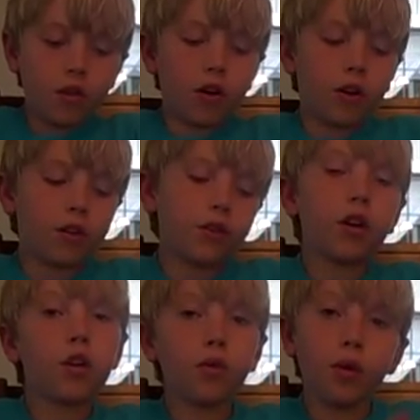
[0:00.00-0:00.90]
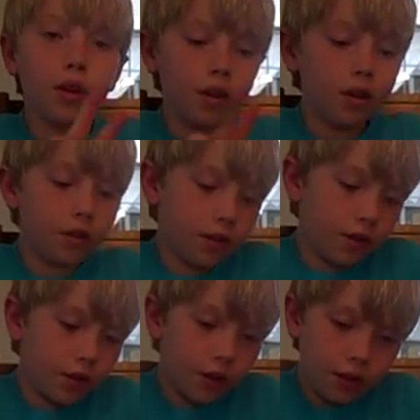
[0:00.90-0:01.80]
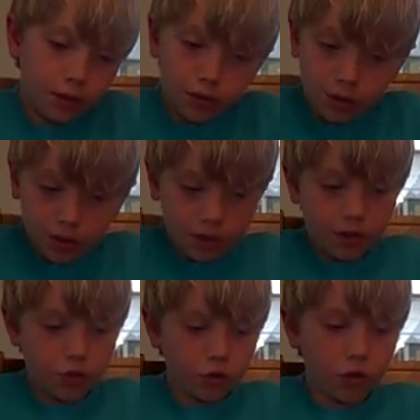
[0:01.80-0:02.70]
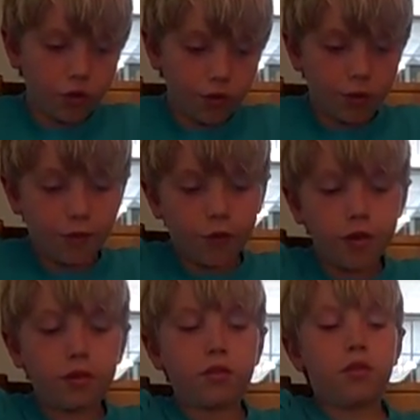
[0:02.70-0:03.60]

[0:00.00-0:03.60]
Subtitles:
The hot dog way, as they say in like kindergarten or whatever.